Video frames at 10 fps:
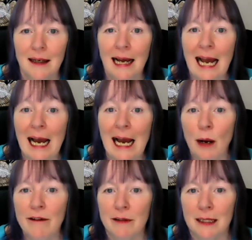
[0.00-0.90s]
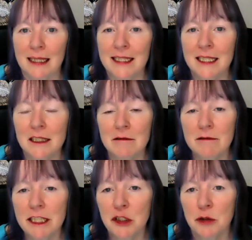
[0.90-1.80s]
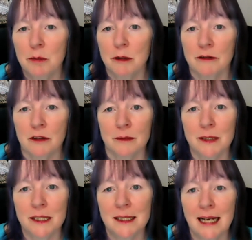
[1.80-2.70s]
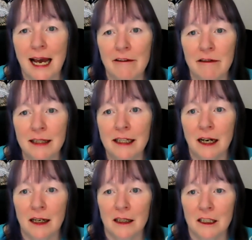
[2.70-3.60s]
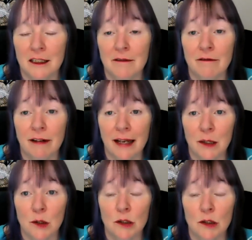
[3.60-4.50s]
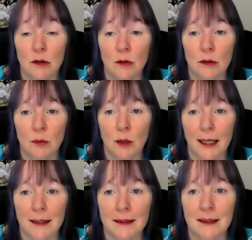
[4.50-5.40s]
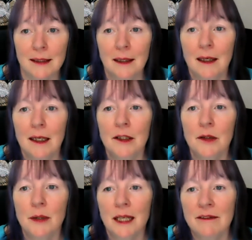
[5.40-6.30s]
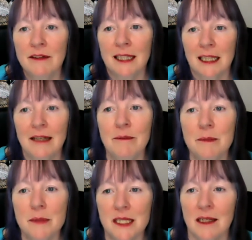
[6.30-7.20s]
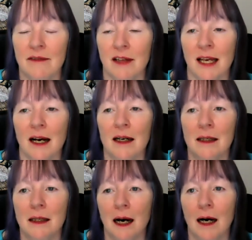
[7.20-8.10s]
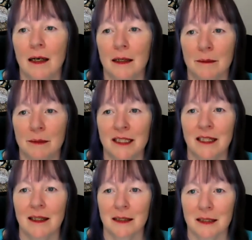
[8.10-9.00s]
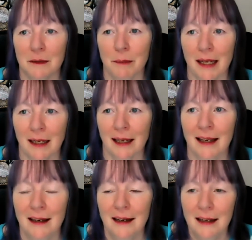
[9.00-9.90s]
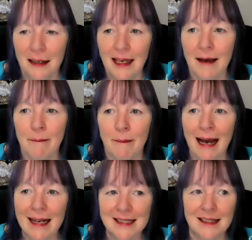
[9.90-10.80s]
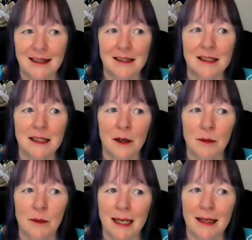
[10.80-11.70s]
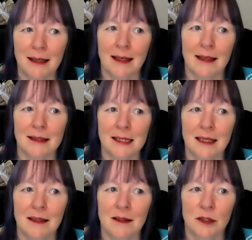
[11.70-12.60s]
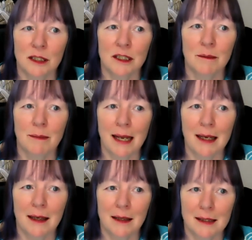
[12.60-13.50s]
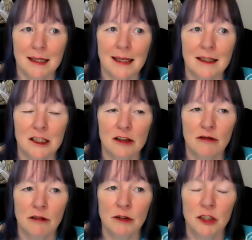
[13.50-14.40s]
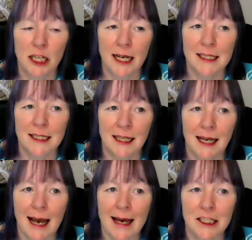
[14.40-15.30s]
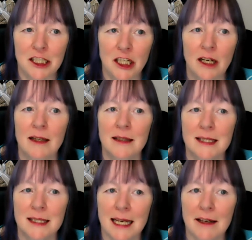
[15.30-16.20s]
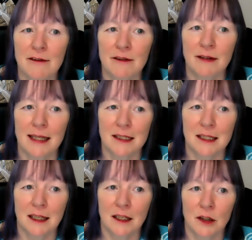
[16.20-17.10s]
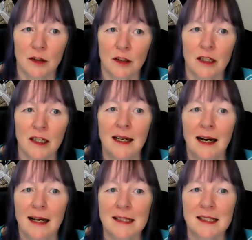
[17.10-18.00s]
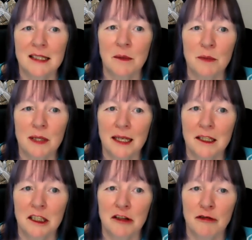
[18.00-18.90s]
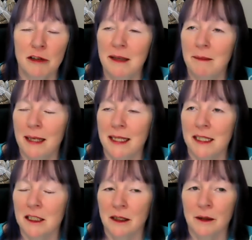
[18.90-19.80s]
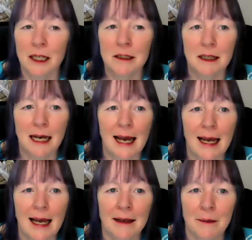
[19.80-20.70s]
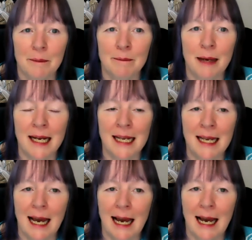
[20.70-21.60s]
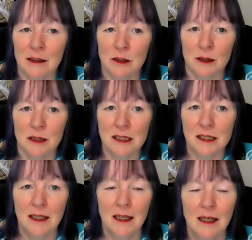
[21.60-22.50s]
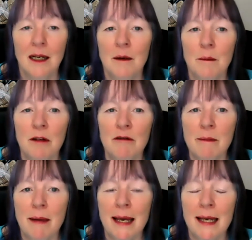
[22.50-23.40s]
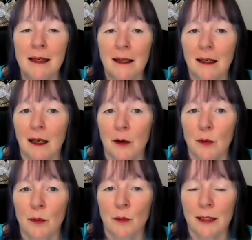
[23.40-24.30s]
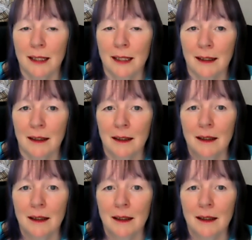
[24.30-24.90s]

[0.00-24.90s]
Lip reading: However, it is a ritual performance and heavily guarded and veiled all the while. You give a glimpse of the unarmoured underbelly, yet mask so many things in order to make this excruciating edge safe and secure, and something to dream into at many angles, but remain alone within,